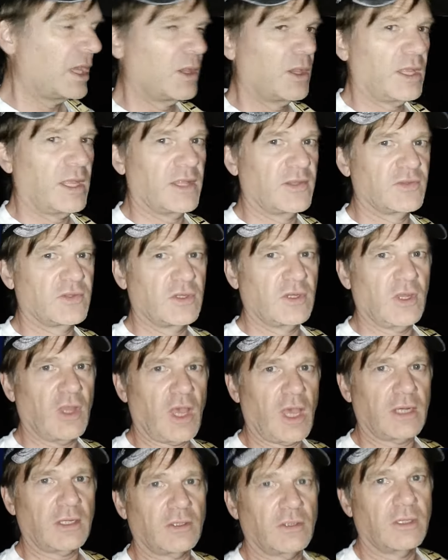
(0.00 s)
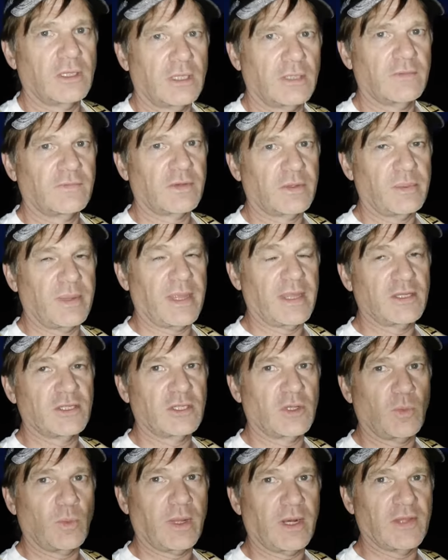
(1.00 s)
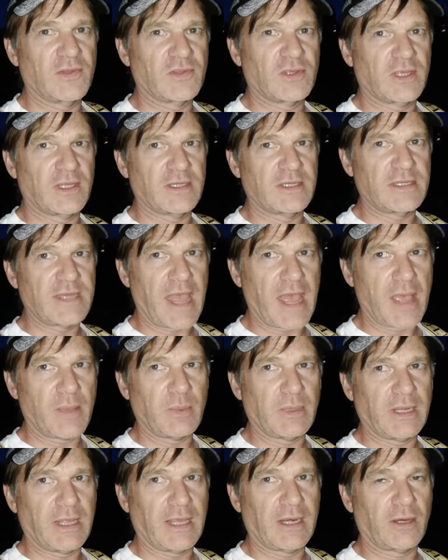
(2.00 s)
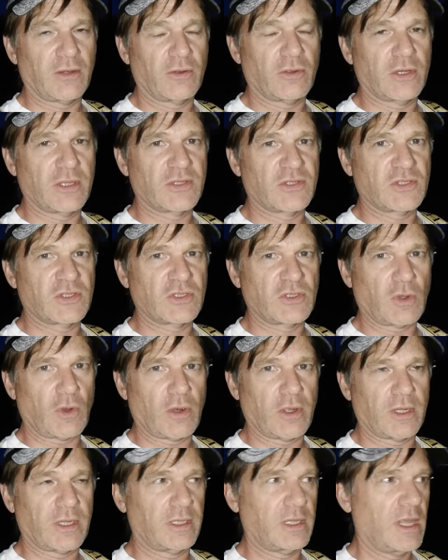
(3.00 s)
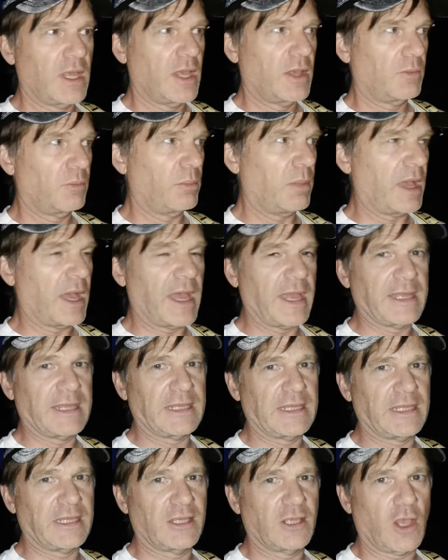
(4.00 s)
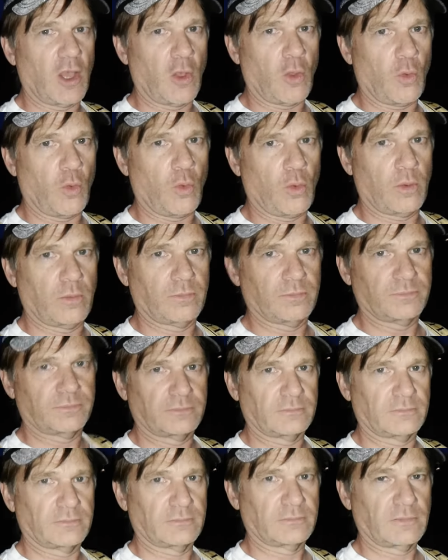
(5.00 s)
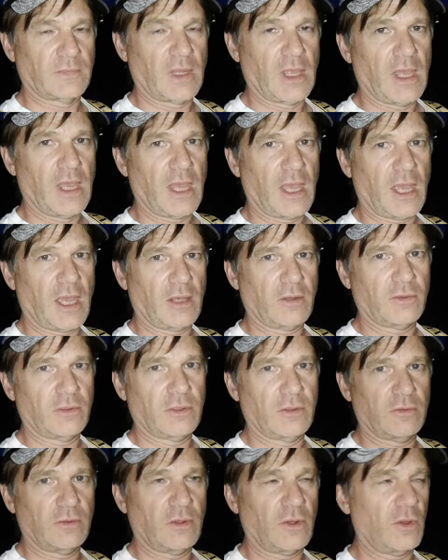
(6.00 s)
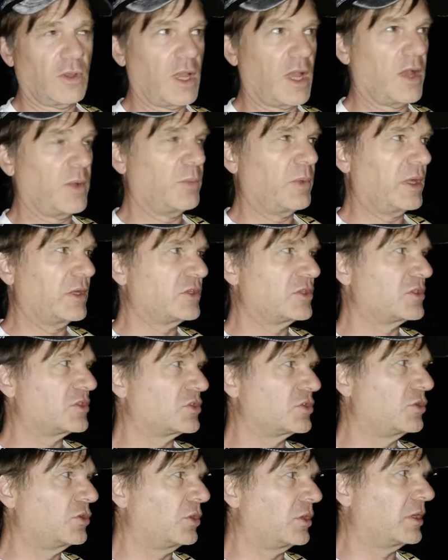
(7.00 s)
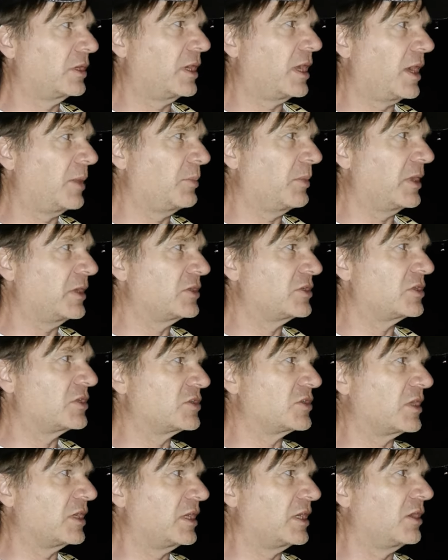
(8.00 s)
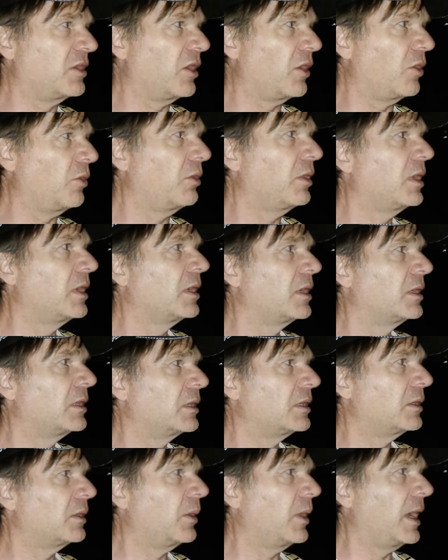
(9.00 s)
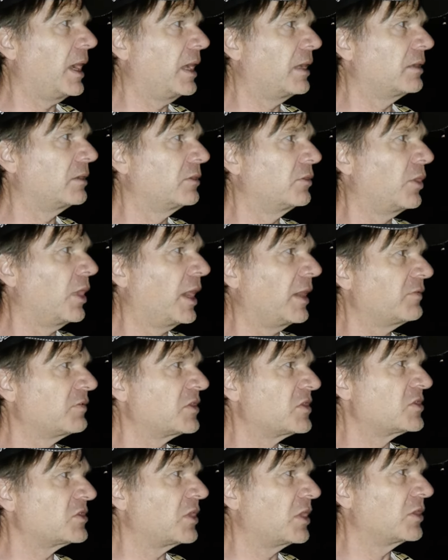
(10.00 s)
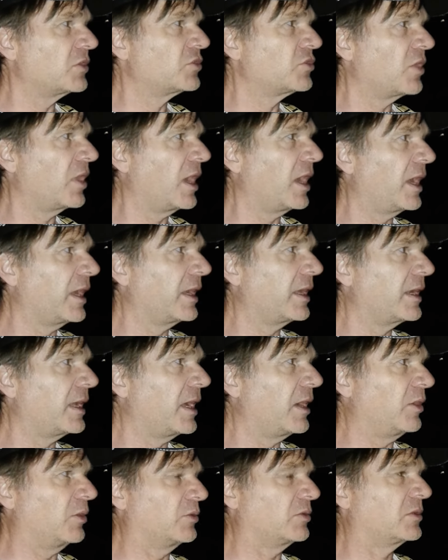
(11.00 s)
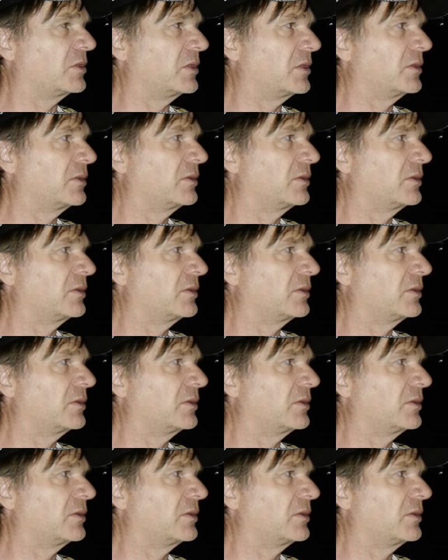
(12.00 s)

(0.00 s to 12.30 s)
It's not good information when it's contaminated or distorted by ego. How do you know how much is good and how much is ego? Well, you have to start trying it out.